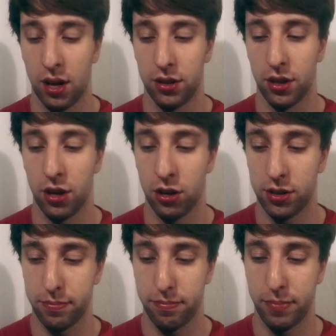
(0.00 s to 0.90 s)
So
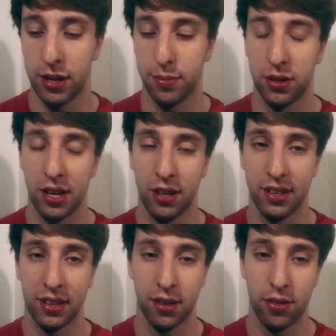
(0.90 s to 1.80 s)
there's Bates Motel
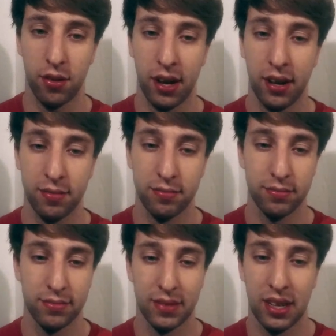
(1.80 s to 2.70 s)
Season 3.
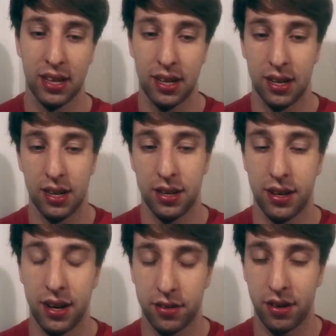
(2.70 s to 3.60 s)

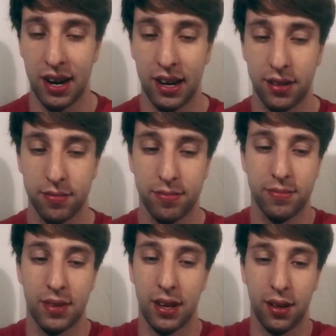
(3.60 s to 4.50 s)
Not great.
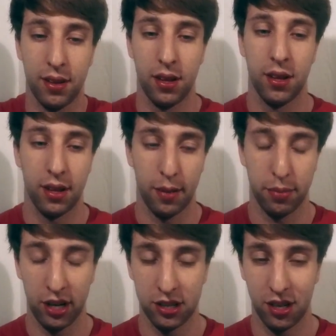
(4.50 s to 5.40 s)
I'm
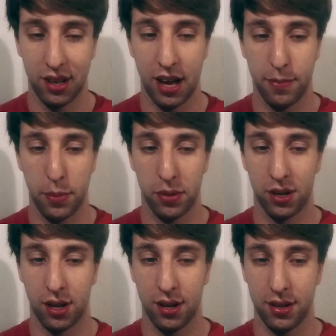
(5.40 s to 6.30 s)
pretty sure a lot of people are
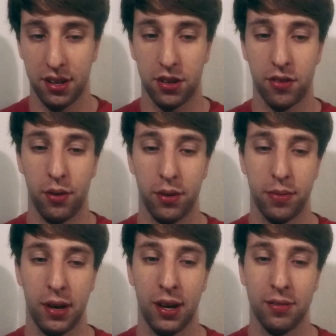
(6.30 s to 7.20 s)
going to disagree with
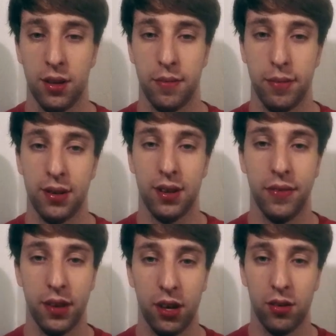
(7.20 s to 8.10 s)
me. But
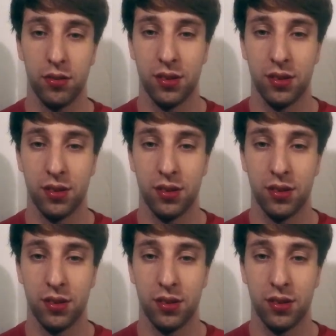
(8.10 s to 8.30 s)
if you,